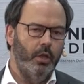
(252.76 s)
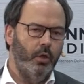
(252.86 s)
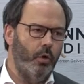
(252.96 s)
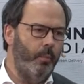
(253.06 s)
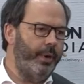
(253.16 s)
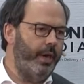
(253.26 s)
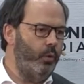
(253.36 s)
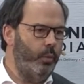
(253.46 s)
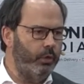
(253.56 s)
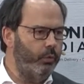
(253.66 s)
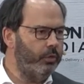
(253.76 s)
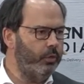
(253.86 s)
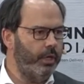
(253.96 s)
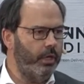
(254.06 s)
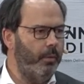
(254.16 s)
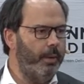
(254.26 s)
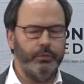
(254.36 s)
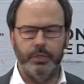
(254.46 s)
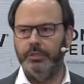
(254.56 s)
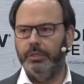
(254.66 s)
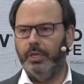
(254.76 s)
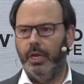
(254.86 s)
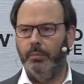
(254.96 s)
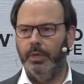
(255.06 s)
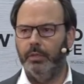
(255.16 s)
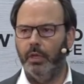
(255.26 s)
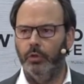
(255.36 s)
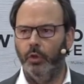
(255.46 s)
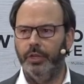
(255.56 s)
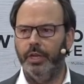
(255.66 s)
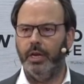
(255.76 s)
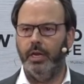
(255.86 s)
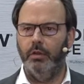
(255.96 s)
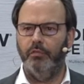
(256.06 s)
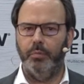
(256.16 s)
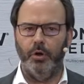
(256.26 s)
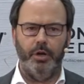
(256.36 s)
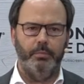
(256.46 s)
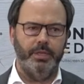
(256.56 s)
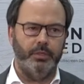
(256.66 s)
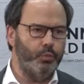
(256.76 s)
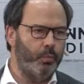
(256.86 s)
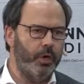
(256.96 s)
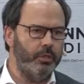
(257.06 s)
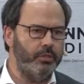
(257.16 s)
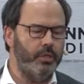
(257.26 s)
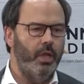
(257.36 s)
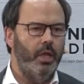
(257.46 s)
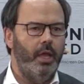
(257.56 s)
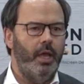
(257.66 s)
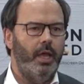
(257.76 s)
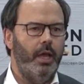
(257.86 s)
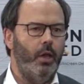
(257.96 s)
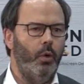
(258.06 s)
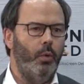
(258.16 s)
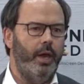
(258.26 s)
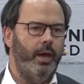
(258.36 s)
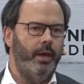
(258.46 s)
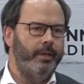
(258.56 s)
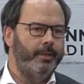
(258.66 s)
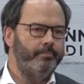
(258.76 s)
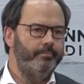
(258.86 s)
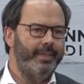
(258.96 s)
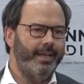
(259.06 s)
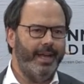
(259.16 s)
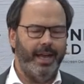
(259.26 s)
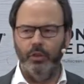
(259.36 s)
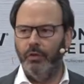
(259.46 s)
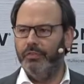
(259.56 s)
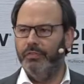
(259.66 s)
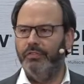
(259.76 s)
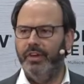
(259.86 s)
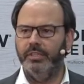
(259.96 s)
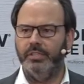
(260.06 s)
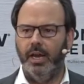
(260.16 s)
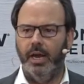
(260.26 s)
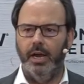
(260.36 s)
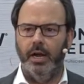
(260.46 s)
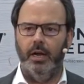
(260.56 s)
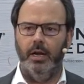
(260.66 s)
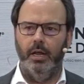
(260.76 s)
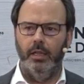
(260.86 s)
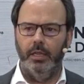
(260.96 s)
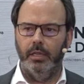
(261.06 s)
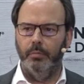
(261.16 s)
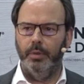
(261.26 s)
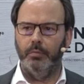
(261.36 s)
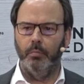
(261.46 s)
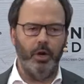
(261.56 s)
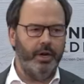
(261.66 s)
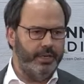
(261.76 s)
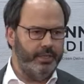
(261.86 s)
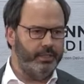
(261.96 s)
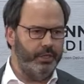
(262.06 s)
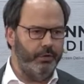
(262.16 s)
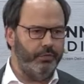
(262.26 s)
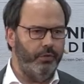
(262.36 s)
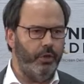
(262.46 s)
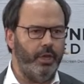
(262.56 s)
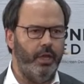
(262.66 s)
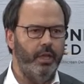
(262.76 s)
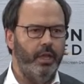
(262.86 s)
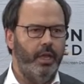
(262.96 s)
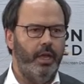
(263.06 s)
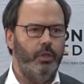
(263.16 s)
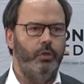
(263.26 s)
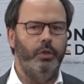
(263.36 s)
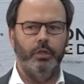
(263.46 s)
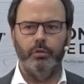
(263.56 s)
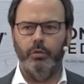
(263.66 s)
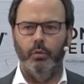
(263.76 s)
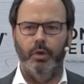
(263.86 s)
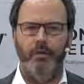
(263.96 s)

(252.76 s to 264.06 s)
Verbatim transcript: Compare when we are talking about entertainment and other kind of programs as sports, uh, where the kind of events are a little bit more aggressive, okay? And you need to have